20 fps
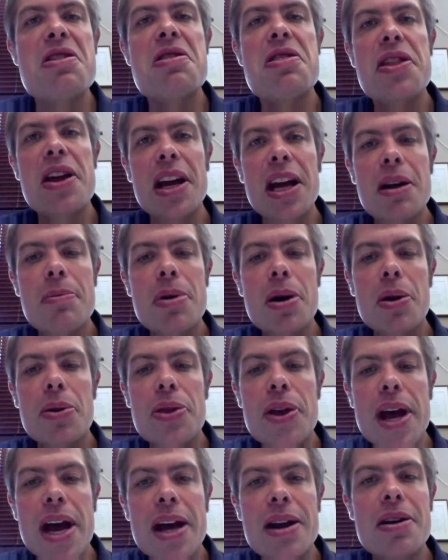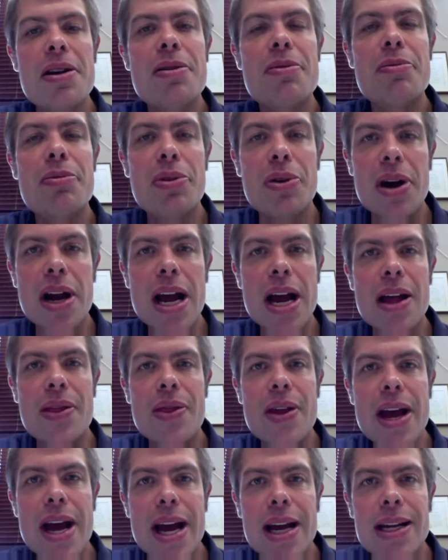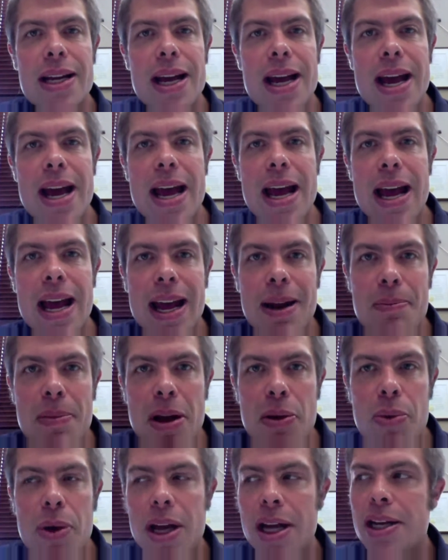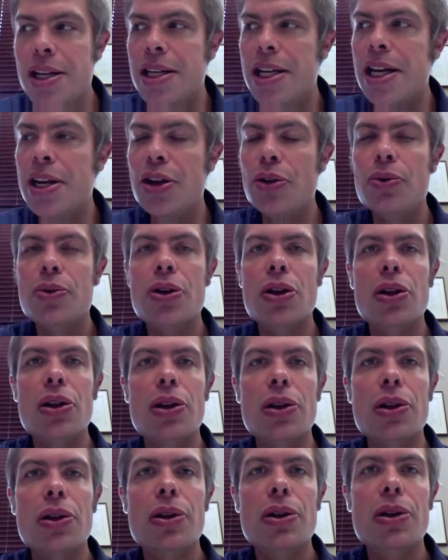Think about that, pray on that, and may we continue to